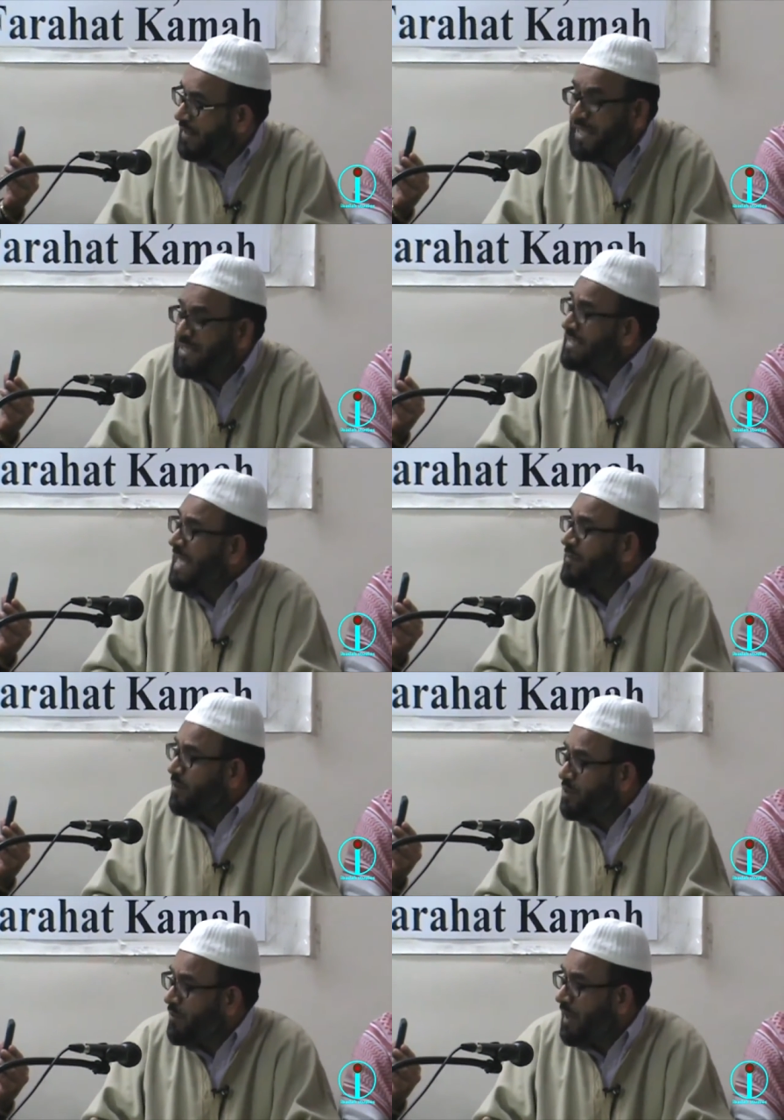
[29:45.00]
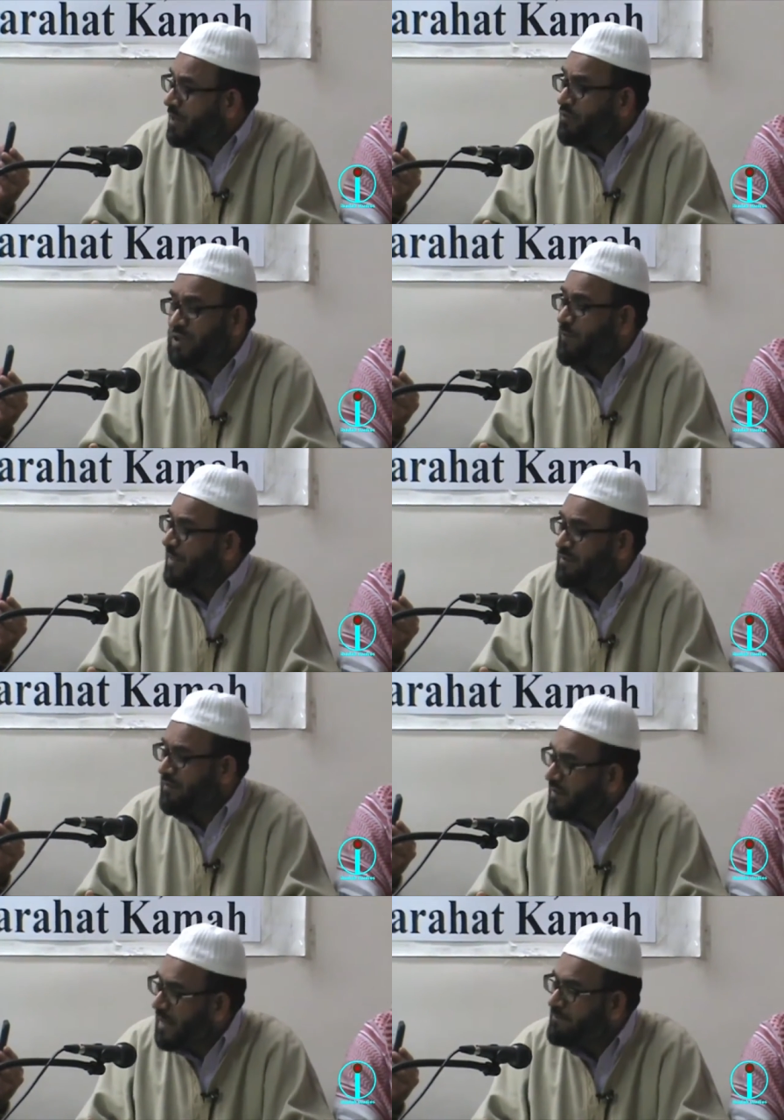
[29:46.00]
That's exactly what you are. You're not special
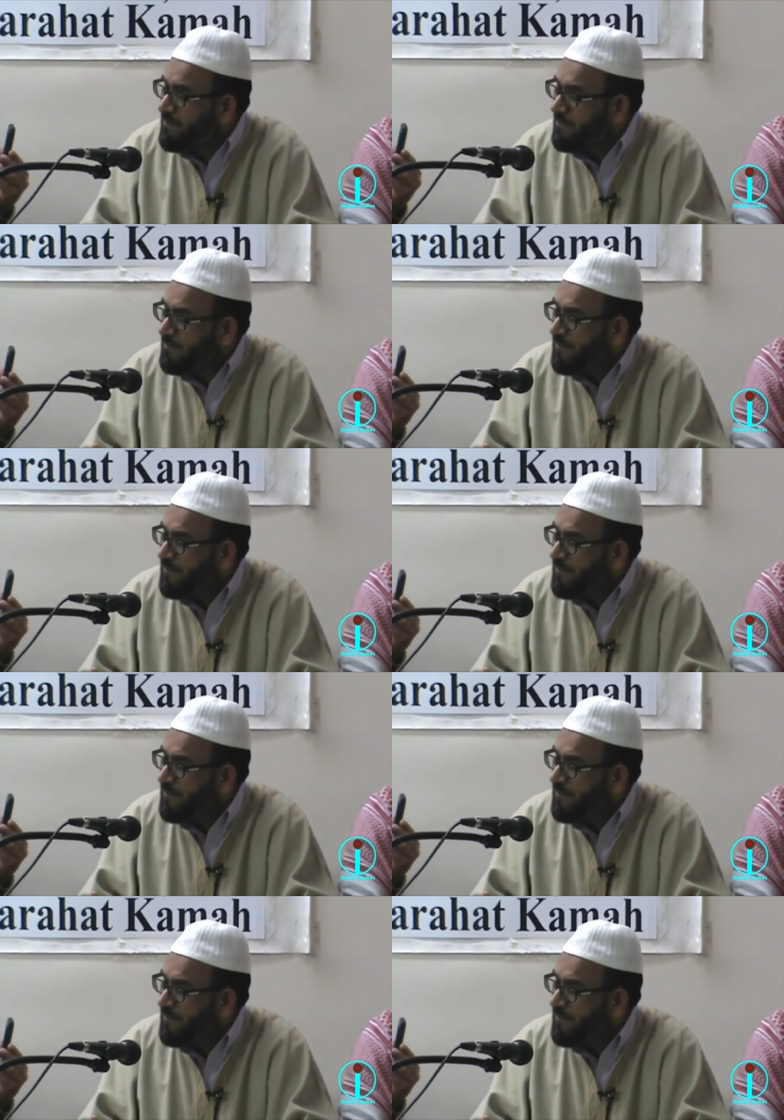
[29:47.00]
than them.